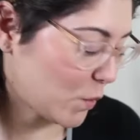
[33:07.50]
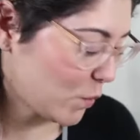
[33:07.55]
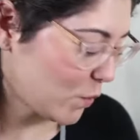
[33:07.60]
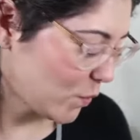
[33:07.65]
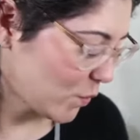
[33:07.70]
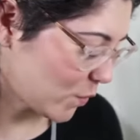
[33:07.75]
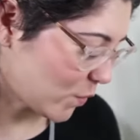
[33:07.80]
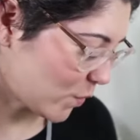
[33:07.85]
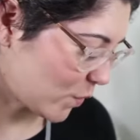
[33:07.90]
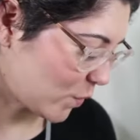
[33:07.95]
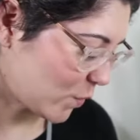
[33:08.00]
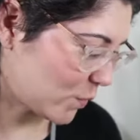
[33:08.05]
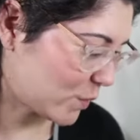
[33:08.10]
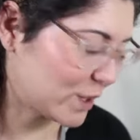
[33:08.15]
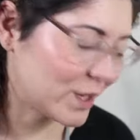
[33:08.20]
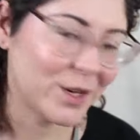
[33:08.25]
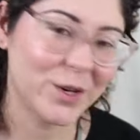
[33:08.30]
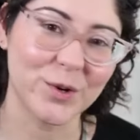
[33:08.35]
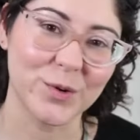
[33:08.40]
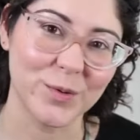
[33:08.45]
Ooh,
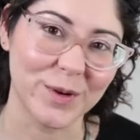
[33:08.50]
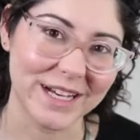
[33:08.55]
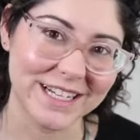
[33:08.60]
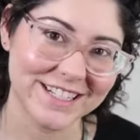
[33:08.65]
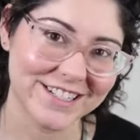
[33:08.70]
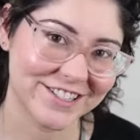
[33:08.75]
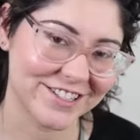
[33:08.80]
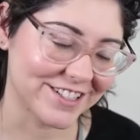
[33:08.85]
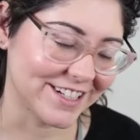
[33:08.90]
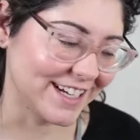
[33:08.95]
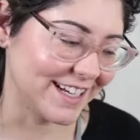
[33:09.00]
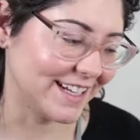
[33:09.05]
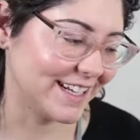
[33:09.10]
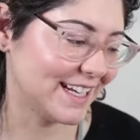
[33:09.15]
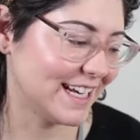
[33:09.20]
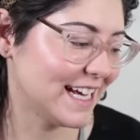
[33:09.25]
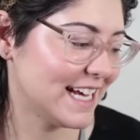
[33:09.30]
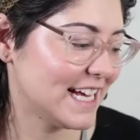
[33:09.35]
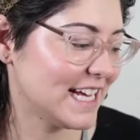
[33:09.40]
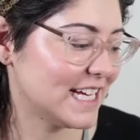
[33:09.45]
good
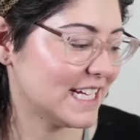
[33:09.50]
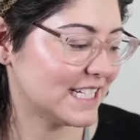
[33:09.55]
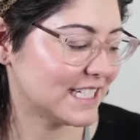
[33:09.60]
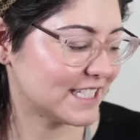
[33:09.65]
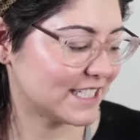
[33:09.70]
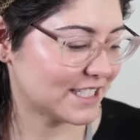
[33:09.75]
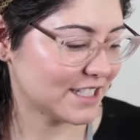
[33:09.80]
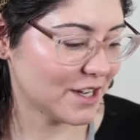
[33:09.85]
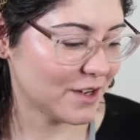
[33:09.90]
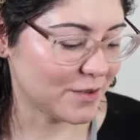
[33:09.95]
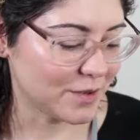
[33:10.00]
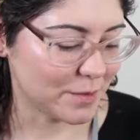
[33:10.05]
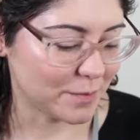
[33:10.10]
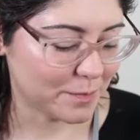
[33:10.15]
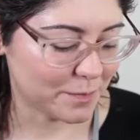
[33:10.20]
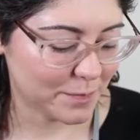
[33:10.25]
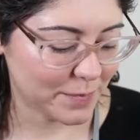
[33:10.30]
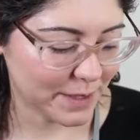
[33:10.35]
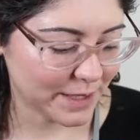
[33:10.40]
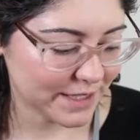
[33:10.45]
question. So
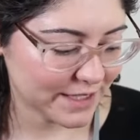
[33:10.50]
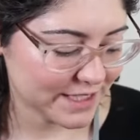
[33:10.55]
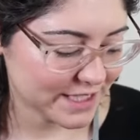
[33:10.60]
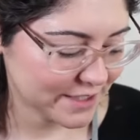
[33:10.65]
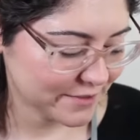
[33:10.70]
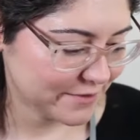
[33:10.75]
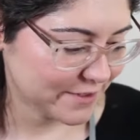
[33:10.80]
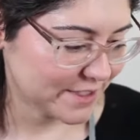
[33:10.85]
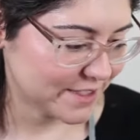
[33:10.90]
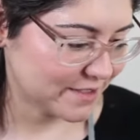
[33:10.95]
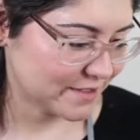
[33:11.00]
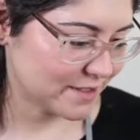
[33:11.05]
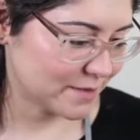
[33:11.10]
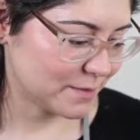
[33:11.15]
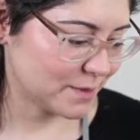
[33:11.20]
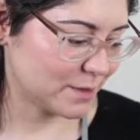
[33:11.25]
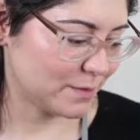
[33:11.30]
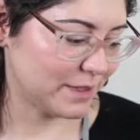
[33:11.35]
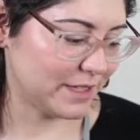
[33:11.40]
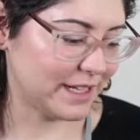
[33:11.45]
the biggest differences
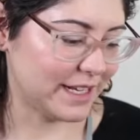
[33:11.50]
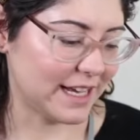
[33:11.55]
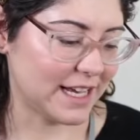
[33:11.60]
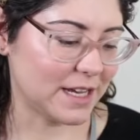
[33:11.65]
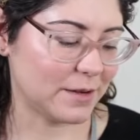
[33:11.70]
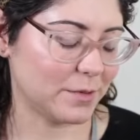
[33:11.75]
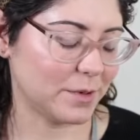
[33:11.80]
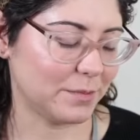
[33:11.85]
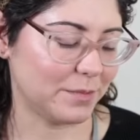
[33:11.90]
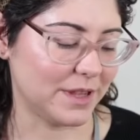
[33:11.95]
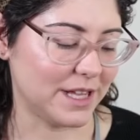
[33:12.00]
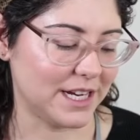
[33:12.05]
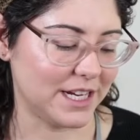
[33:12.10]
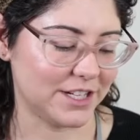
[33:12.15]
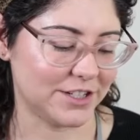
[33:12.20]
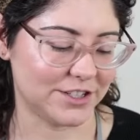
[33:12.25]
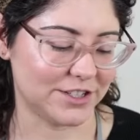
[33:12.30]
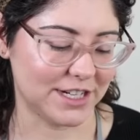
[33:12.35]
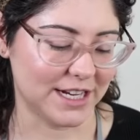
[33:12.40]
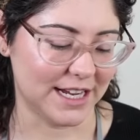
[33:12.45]
between the AM
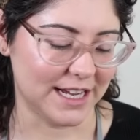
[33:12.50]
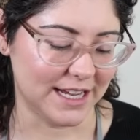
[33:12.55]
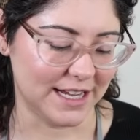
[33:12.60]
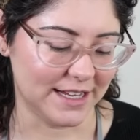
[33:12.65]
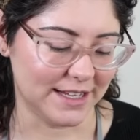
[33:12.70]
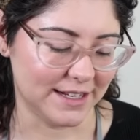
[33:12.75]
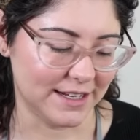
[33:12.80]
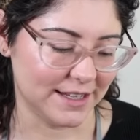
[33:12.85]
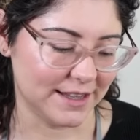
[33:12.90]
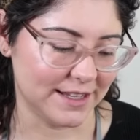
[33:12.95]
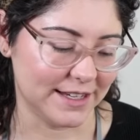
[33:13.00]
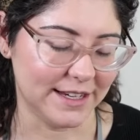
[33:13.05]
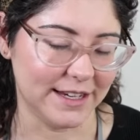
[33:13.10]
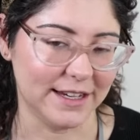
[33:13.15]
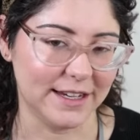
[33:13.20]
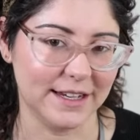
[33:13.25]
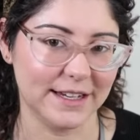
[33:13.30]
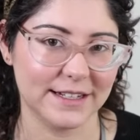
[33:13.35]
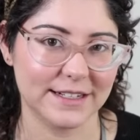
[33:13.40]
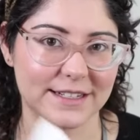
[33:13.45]
Replenish and
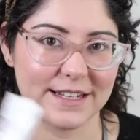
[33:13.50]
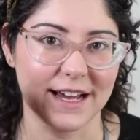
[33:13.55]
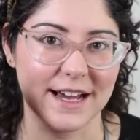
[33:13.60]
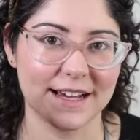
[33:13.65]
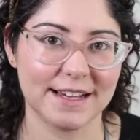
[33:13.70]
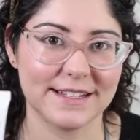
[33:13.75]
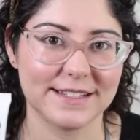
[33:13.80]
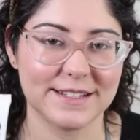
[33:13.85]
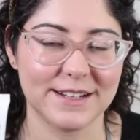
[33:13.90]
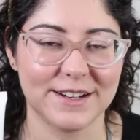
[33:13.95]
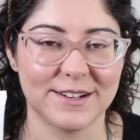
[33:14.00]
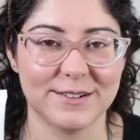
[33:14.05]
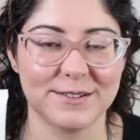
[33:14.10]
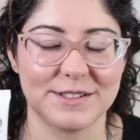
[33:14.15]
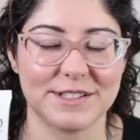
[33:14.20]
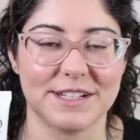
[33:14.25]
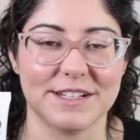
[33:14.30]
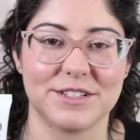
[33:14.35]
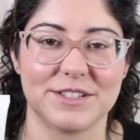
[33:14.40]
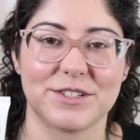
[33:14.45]
the Tizo
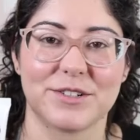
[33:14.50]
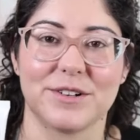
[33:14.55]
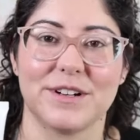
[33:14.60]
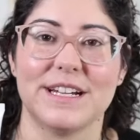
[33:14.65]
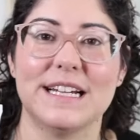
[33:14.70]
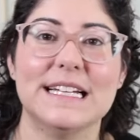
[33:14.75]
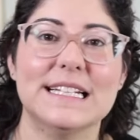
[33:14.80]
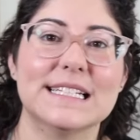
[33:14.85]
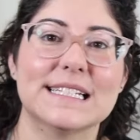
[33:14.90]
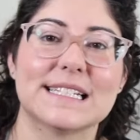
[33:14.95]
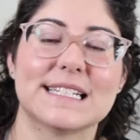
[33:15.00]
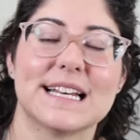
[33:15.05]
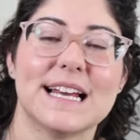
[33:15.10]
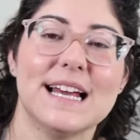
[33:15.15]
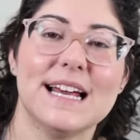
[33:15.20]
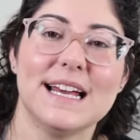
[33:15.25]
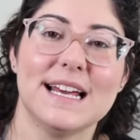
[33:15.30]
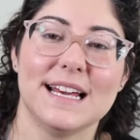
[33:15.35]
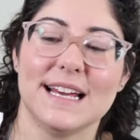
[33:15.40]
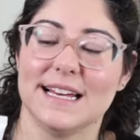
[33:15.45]
sunscreens
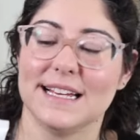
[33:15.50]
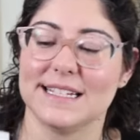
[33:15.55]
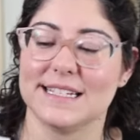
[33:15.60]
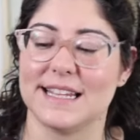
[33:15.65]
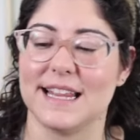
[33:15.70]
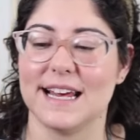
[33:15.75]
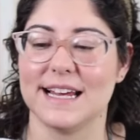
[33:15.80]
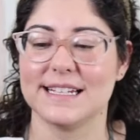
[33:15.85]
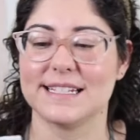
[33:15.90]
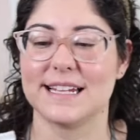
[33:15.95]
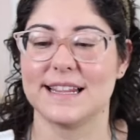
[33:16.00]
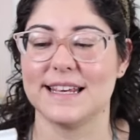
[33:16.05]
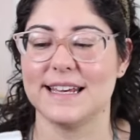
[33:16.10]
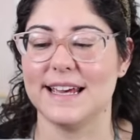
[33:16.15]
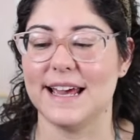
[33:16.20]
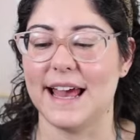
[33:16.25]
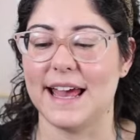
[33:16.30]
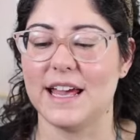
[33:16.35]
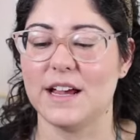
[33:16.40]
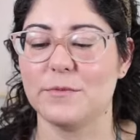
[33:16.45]
is that
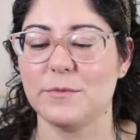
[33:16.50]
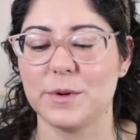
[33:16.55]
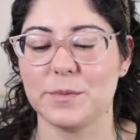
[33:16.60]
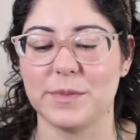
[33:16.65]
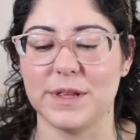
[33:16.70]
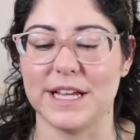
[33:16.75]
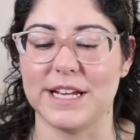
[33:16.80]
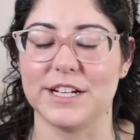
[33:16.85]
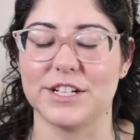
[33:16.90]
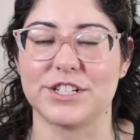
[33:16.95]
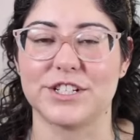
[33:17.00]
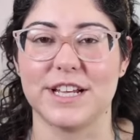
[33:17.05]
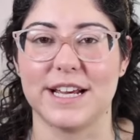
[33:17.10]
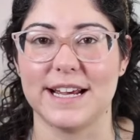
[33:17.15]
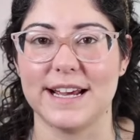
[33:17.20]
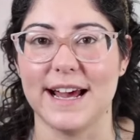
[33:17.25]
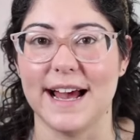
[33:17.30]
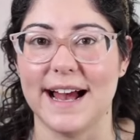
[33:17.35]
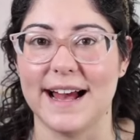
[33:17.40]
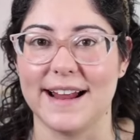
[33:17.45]
the AM Replenish,
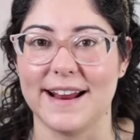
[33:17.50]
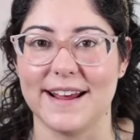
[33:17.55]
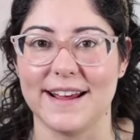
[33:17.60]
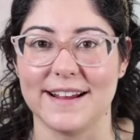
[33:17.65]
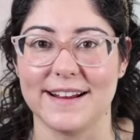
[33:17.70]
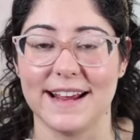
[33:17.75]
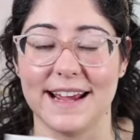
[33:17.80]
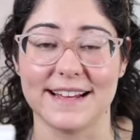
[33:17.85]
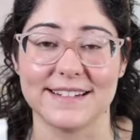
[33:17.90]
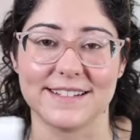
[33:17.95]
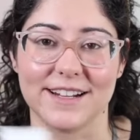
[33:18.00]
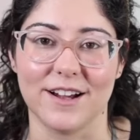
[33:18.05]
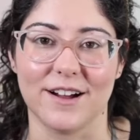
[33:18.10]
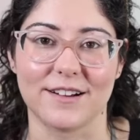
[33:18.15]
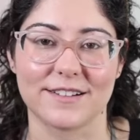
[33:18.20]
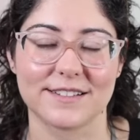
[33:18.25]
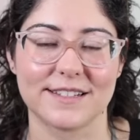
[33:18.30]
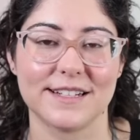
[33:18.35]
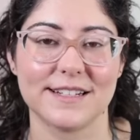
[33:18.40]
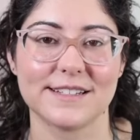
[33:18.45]
they added
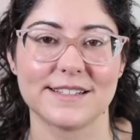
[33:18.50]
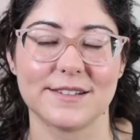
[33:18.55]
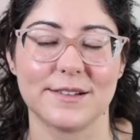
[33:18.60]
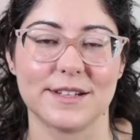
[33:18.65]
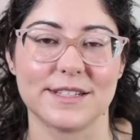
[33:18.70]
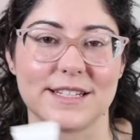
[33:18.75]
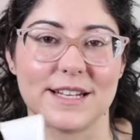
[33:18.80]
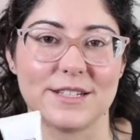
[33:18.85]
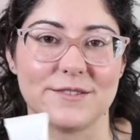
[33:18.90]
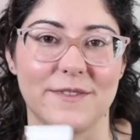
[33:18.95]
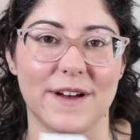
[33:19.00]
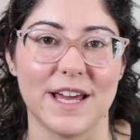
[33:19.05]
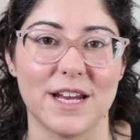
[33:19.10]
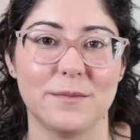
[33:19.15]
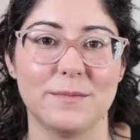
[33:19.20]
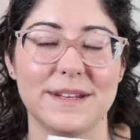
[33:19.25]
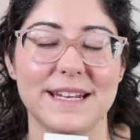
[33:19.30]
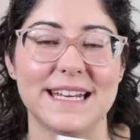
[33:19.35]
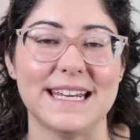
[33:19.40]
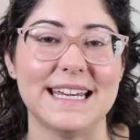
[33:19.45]
antioxidants. This has
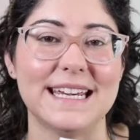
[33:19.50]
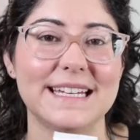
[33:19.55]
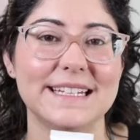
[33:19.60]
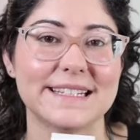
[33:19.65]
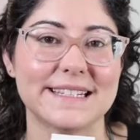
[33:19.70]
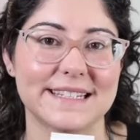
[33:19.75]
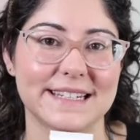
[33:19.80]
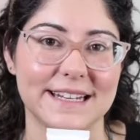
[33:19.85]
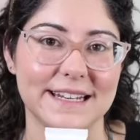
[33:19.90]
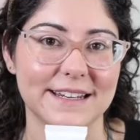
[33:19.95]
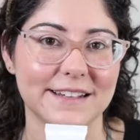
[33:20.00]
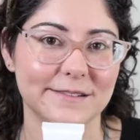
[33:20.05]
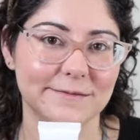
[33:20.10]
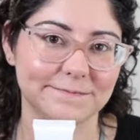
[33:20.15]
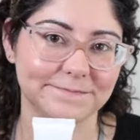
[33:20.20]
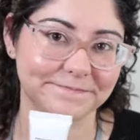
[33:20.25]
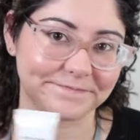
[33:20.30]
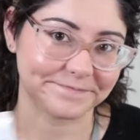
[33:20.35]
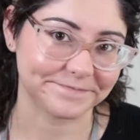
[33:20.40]
vitamin E and C.